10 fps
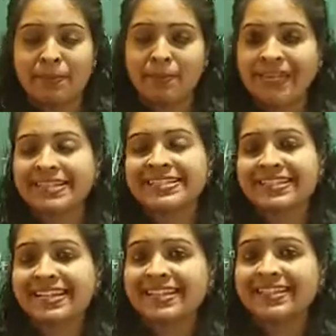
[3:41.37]
Means
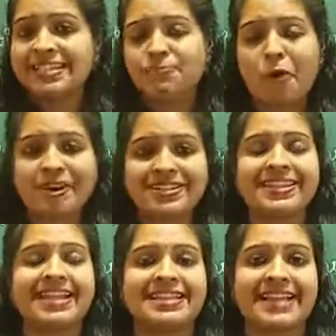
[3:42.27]
this point
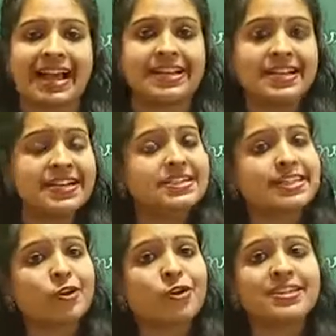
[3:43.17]
says that 0
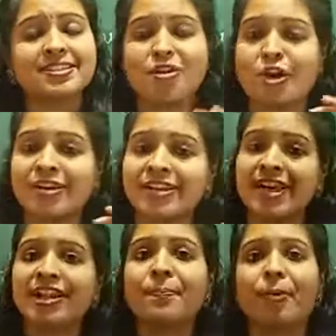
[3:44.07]
is not at
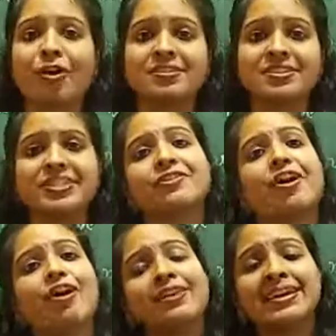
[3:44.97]
all a positive
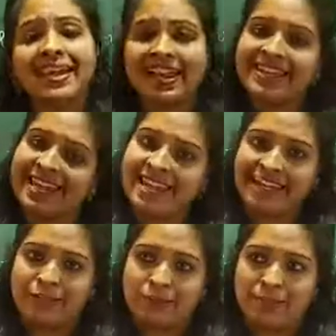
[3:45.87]
or a
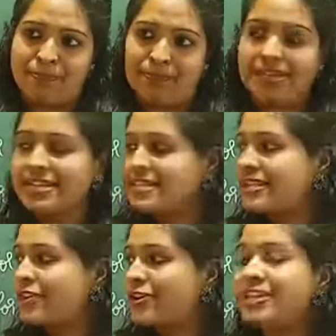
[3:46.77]
negative number.
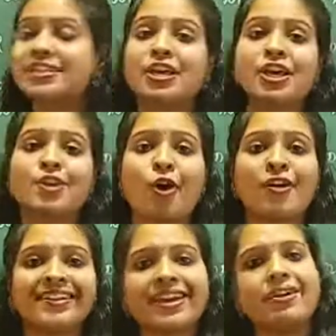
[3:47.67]
0 is
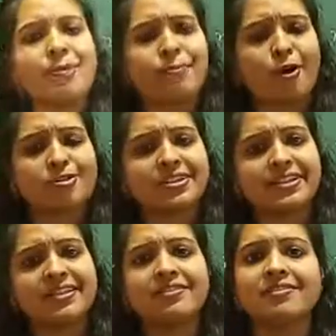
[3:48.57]
not a
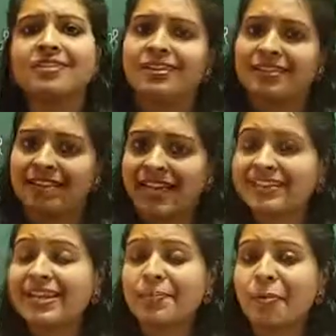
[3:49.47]
positive,
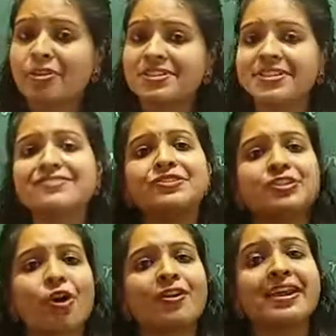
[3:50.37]
neither a positive
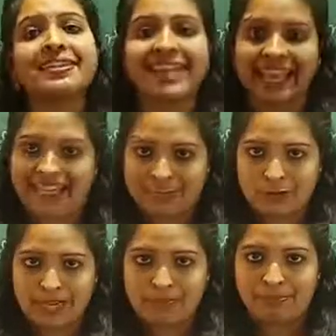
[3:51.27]
nor a
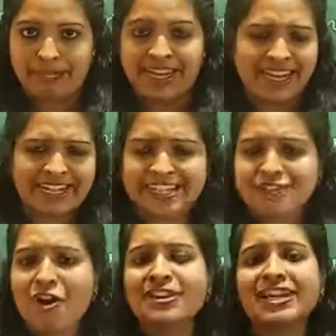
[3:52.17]
negative number. It is
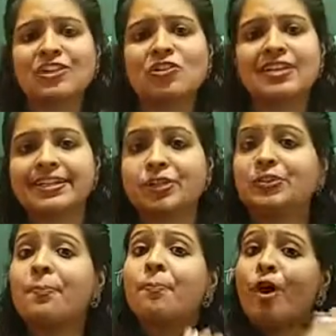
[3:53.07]
not included to
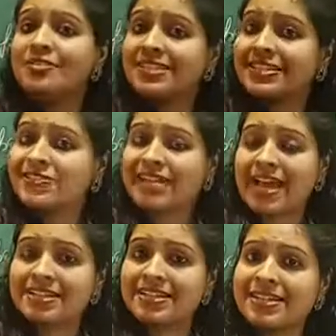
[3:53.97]
the positive
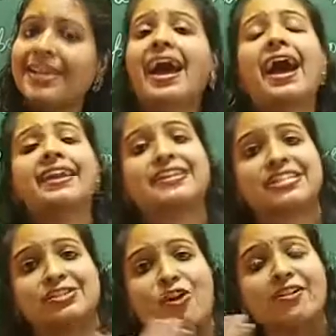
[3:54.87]
category and it
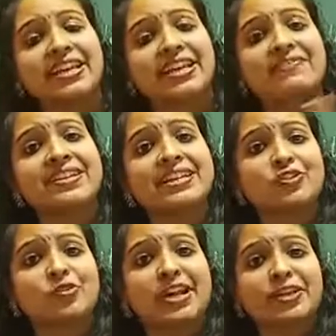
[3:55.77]
is not even
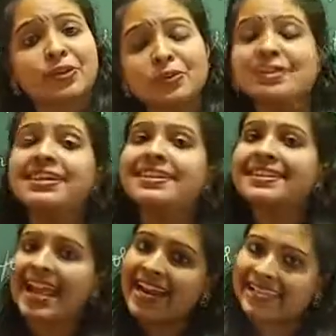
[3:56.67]
included to
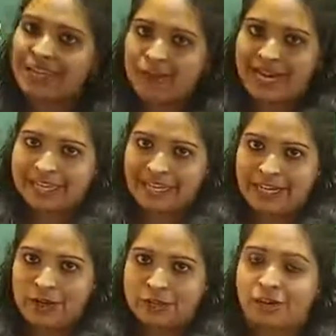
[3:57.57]
negative
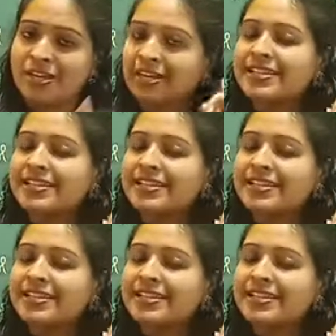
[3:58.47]
category also.